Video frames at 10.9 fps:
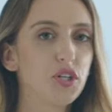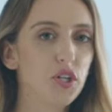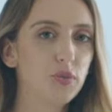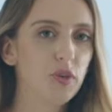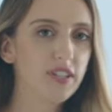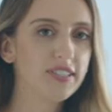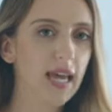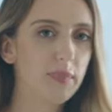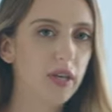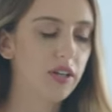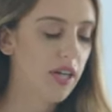To remove your
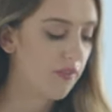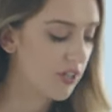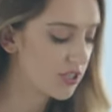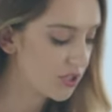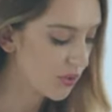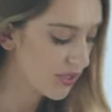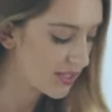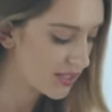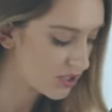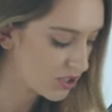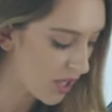side panel covers, you're going
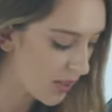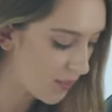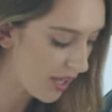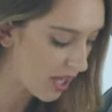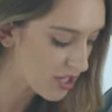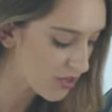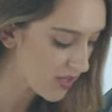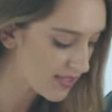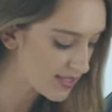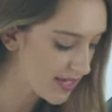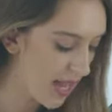to start by undoing
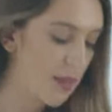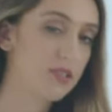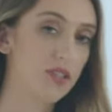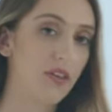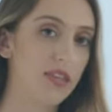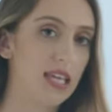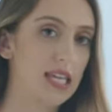the snaps on the